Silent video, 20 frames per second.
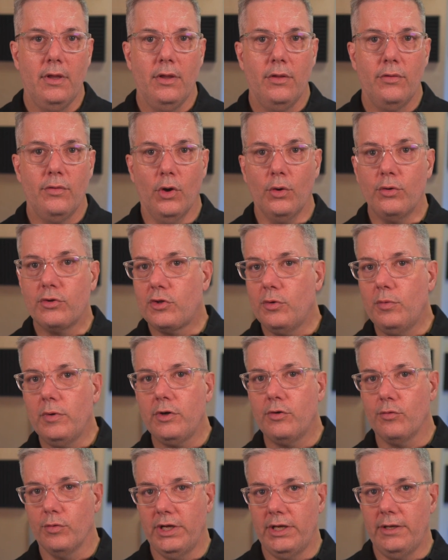Those who
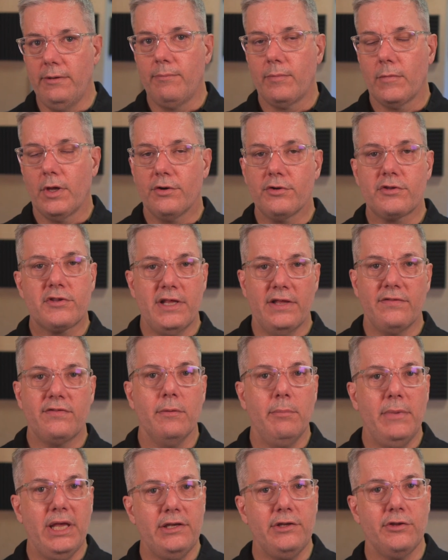agree are sent
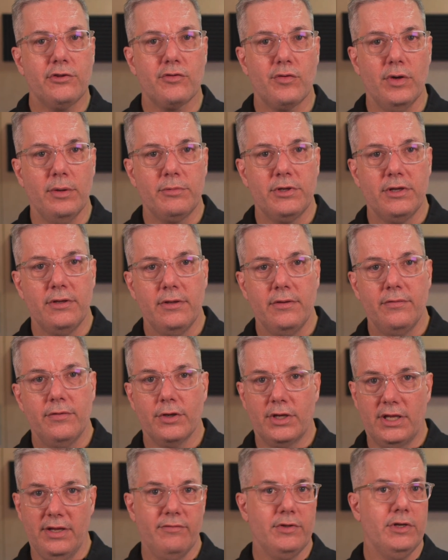the manuscript.
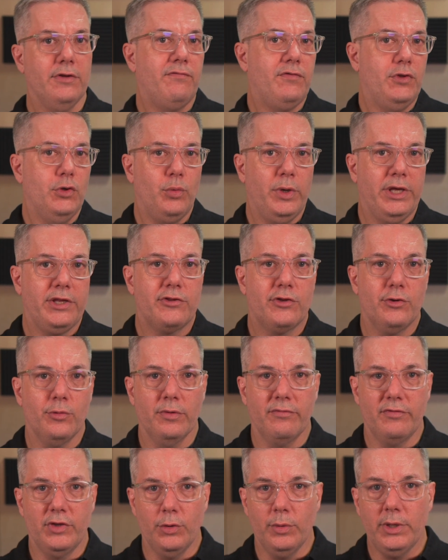They're given a few weeks to
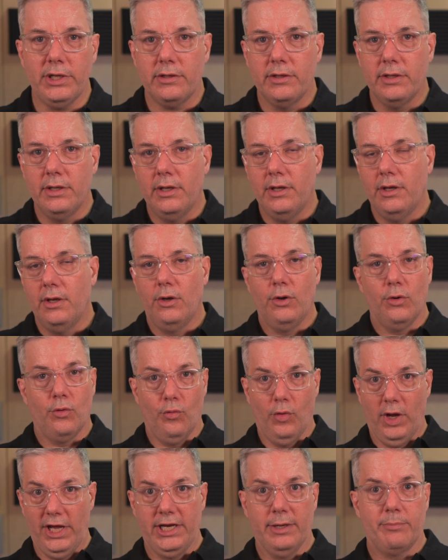review it,
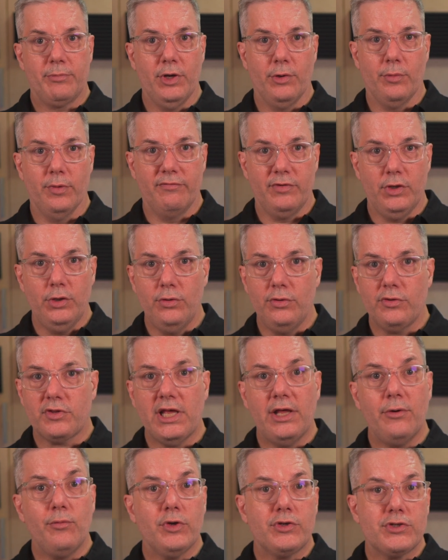write up their reviews,
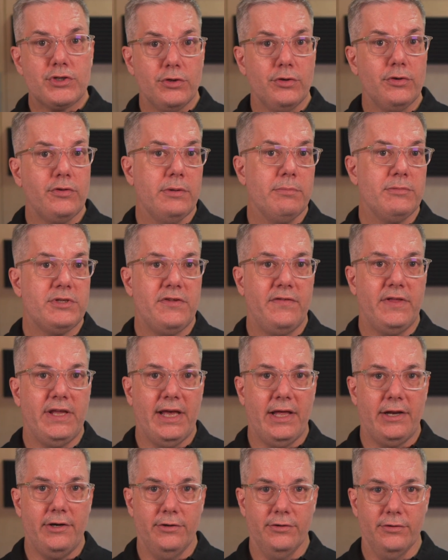and return them to the
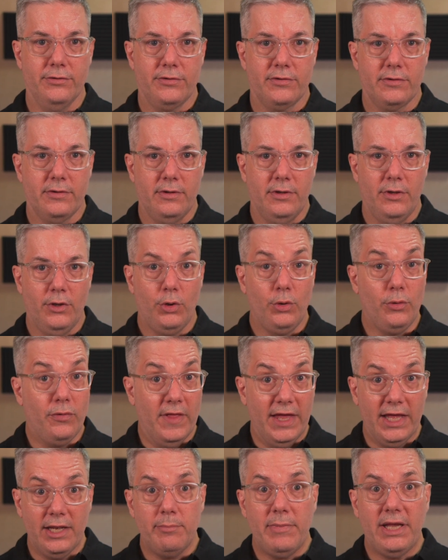editors, who
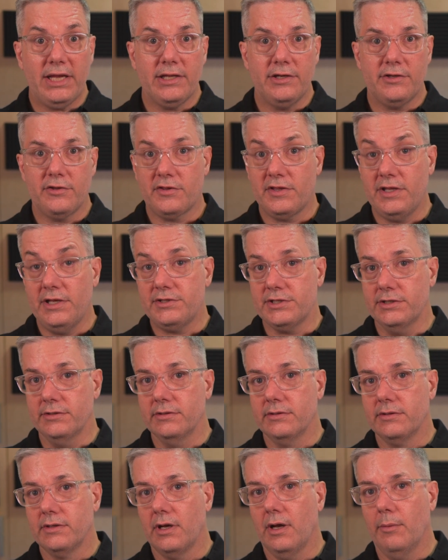then make a
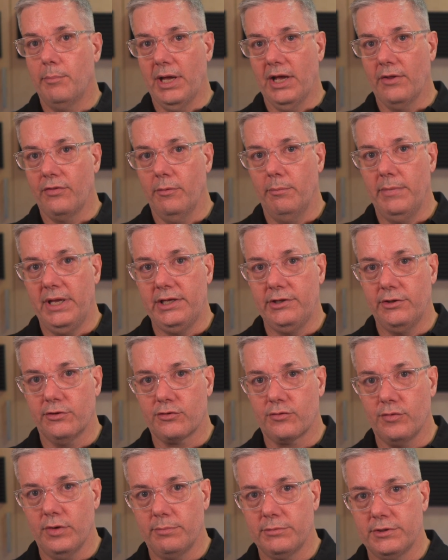decision about the
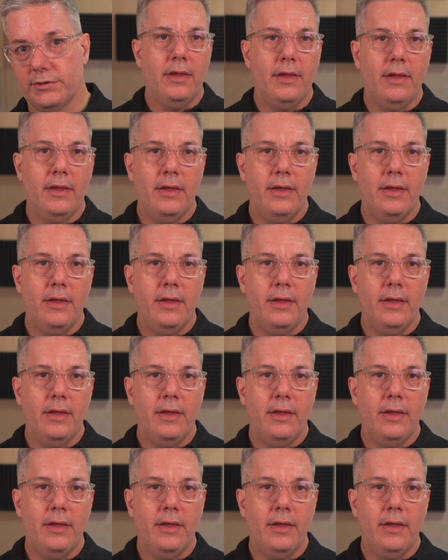manuscript.